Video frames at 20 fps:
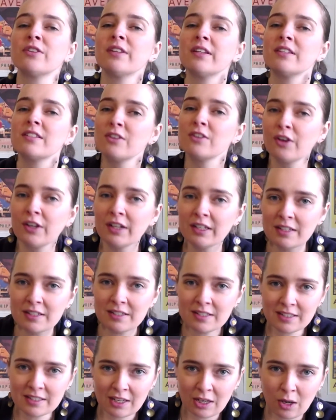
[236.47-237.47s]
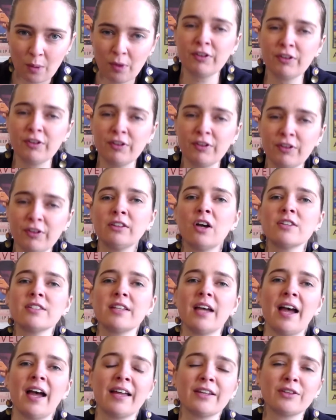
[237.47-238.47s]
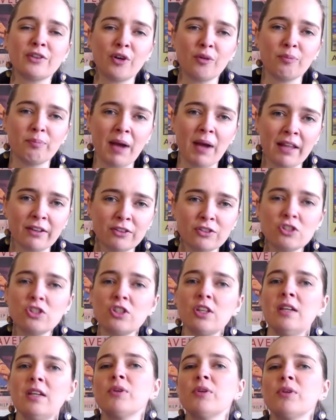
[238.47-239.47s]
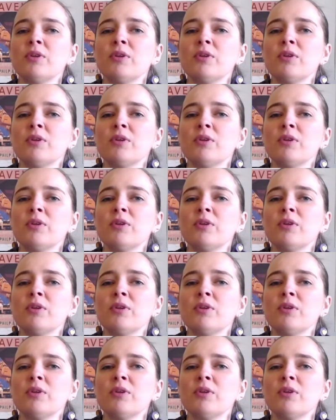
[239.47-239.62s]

They're still going to need to see your profit and loss and your balance sheet, but they can